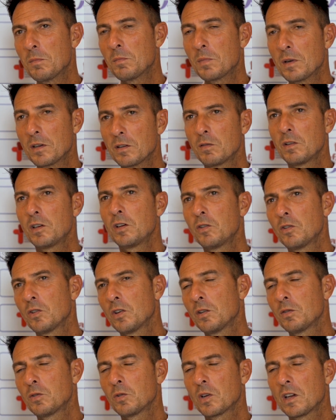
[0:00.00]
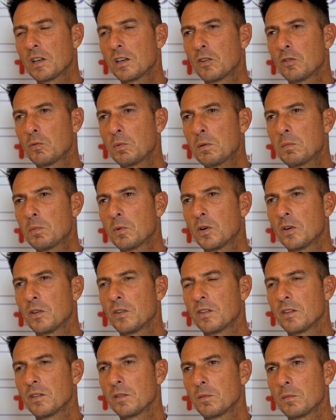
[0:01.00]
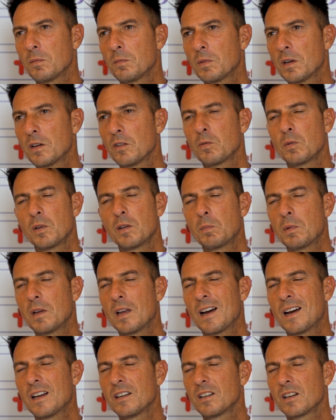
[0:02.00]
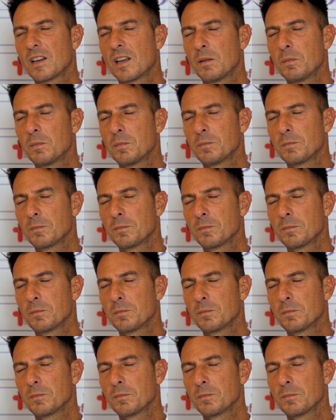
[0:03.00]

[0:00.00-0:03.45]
but we deserve to get the 3 points. But it will be a hard game.